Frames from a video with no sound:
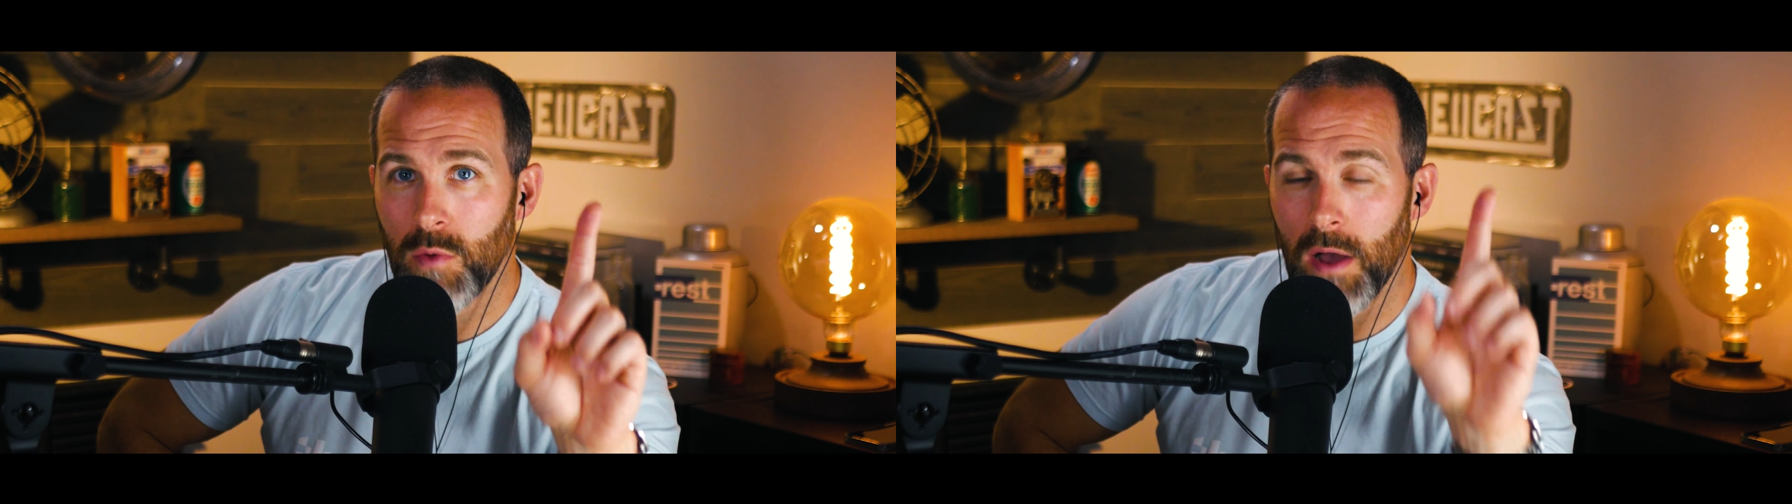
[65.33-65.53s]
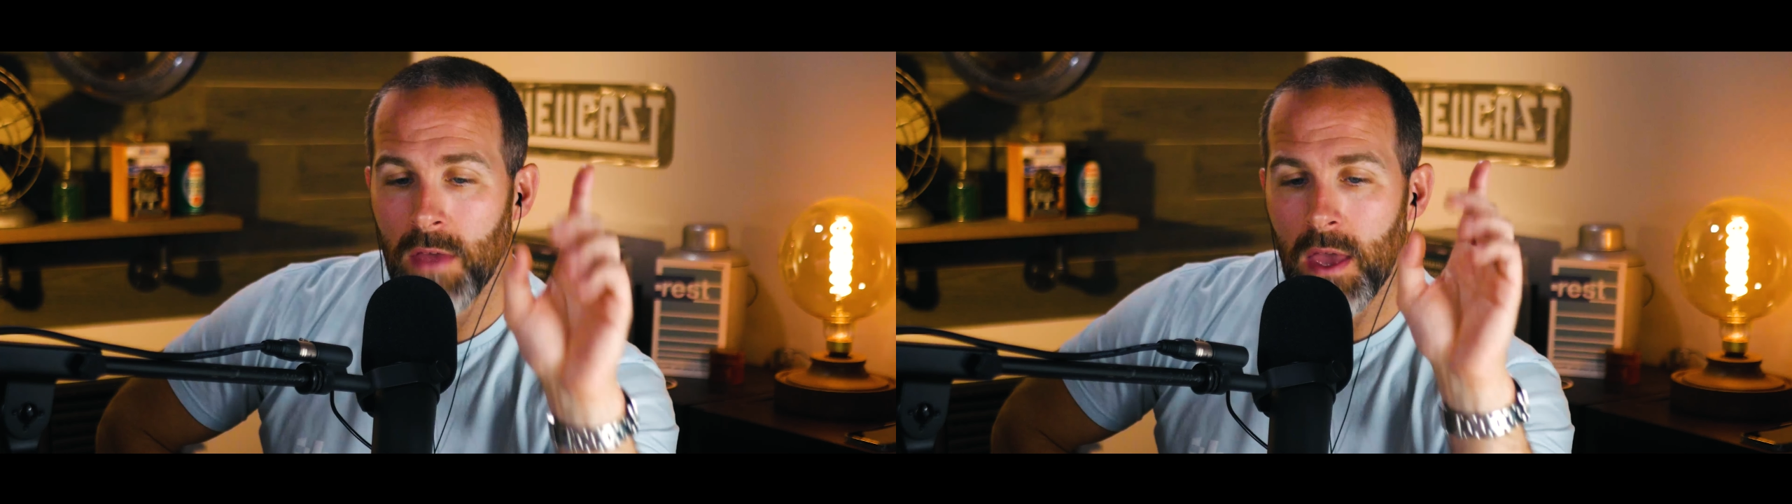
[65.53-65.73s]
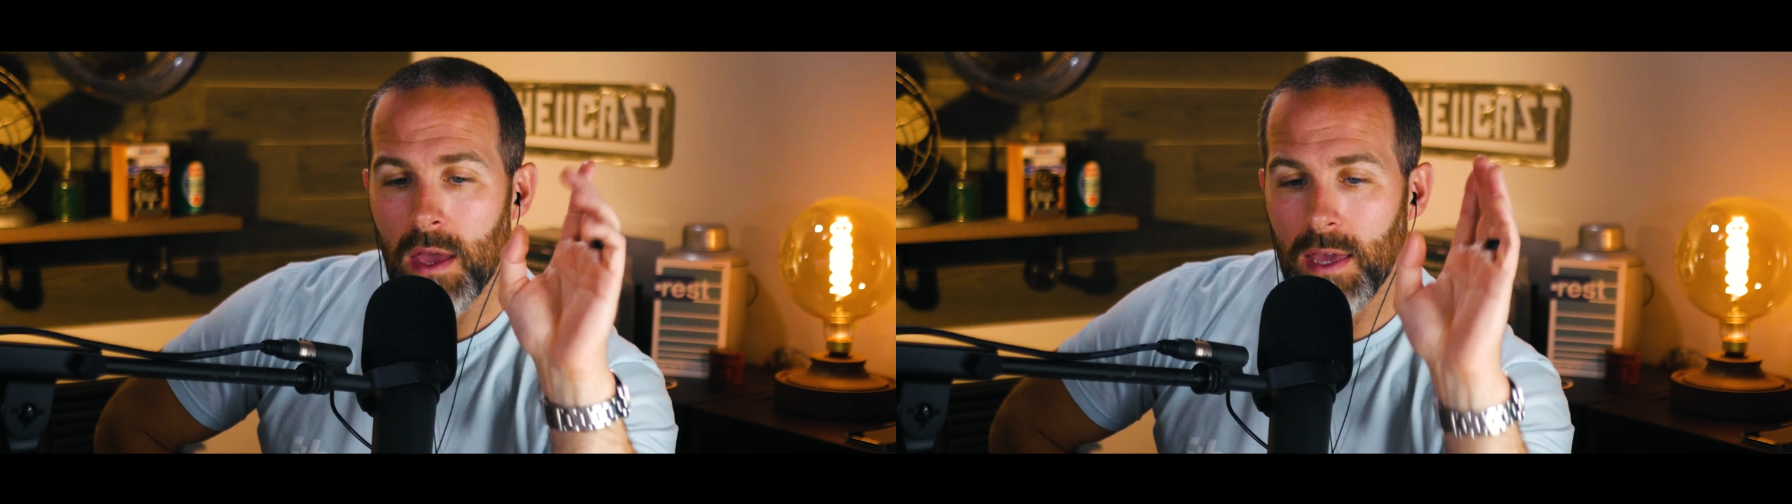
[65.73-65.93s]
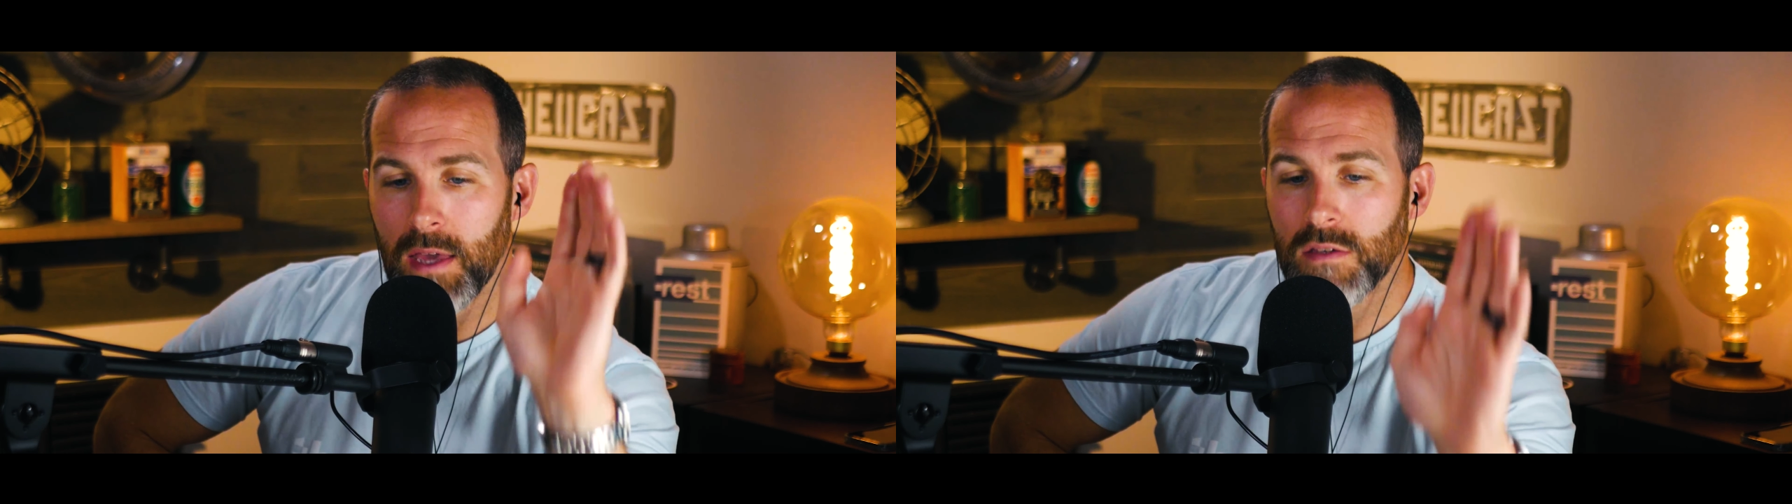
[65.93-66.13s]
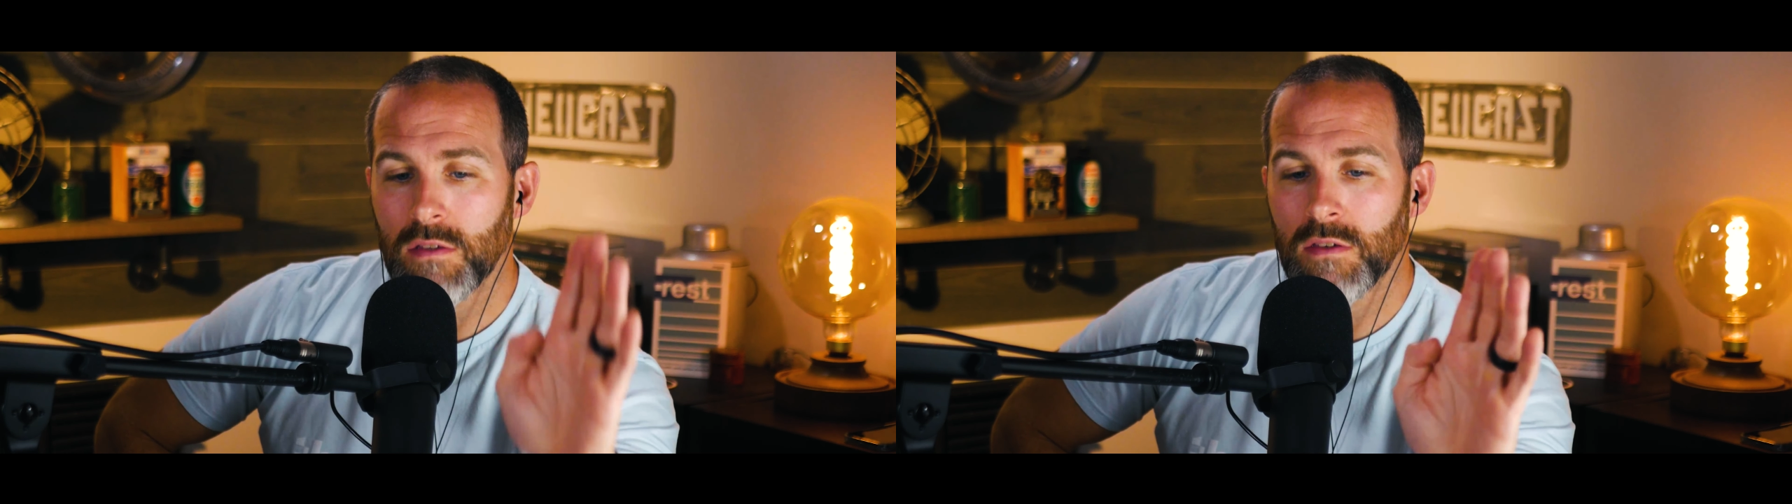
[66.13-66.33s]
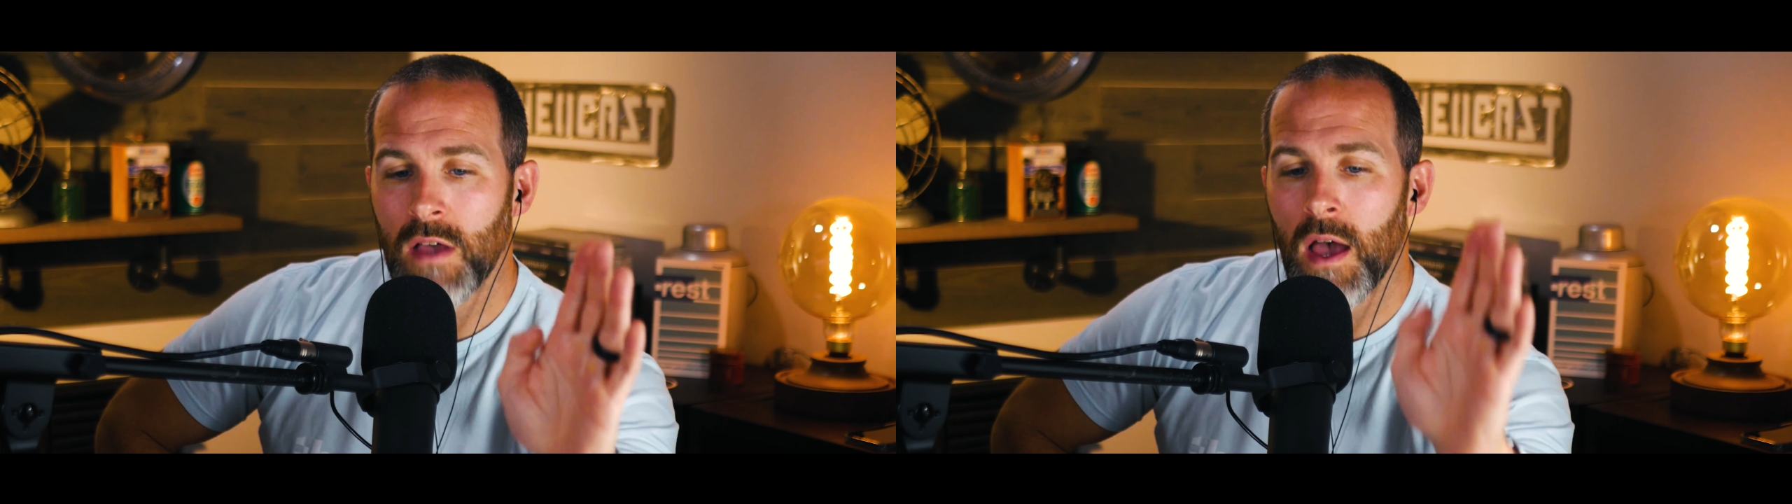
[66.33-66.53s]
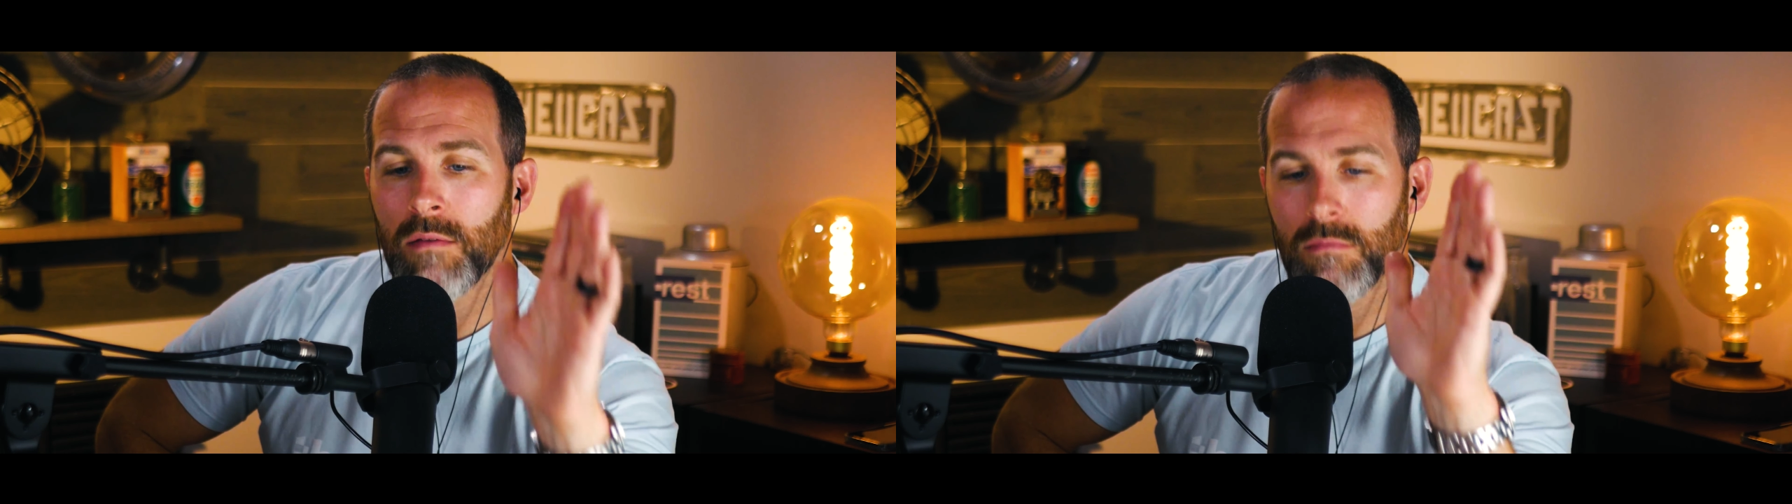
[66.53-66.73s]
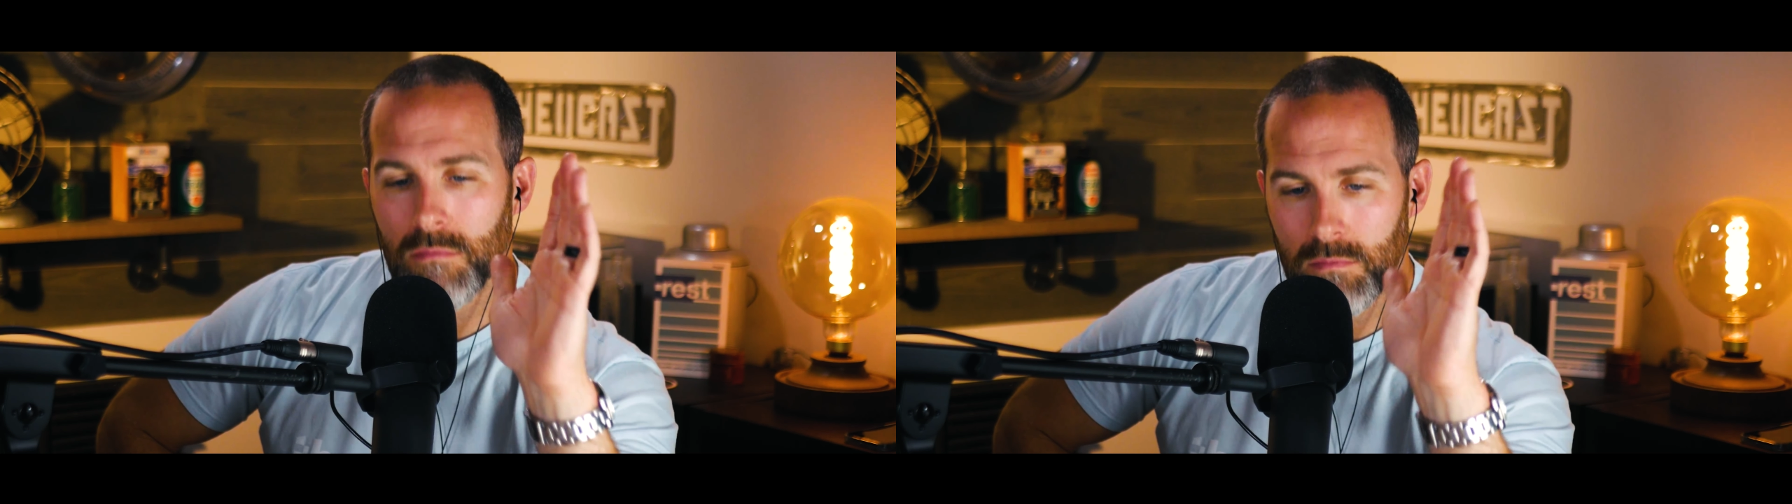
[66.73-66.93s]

12. Kiss the Son,